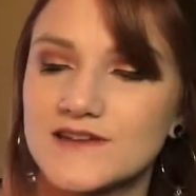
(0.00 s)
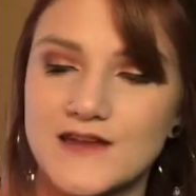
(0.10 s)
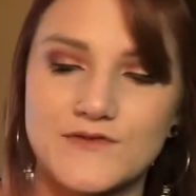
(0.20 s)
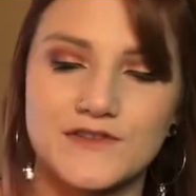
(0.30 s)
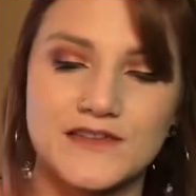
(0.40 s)
I
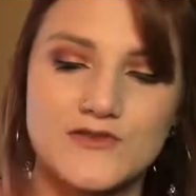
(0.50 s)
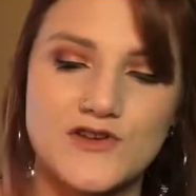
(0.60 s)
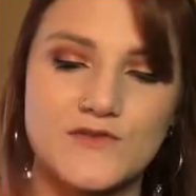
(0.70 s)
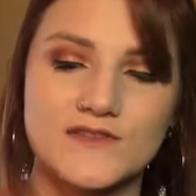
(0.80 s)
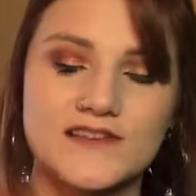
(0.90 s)
feel like you
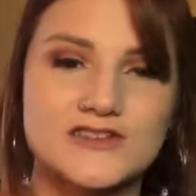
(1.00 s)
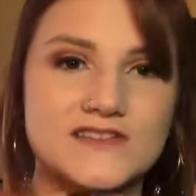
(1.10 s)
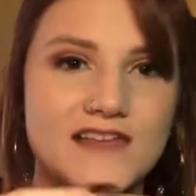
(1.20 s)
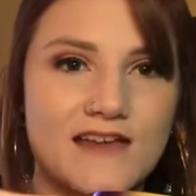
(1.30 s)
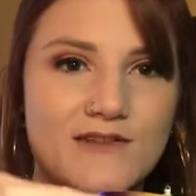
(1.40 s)
could really just
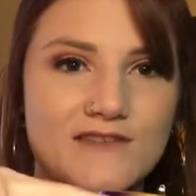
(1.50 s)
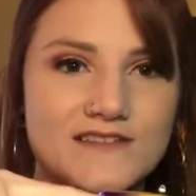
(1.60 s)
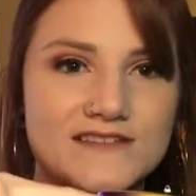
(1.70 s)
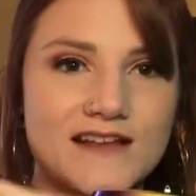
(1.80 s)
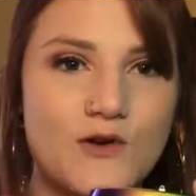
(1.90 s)
like get rid of
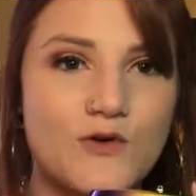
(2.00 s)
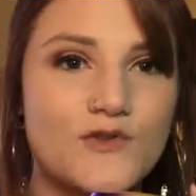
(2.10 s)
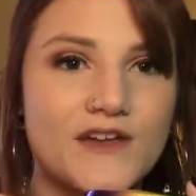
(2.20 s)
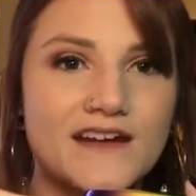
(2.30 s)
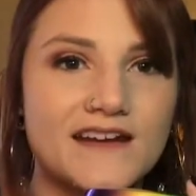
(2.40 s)
this like whole
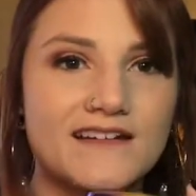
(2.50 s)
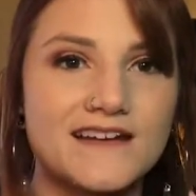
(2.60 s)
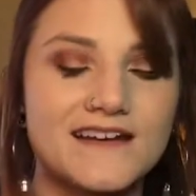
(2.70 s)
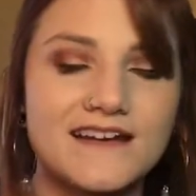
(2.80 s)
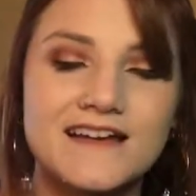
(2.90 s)
thing down
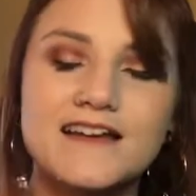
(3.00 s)
here.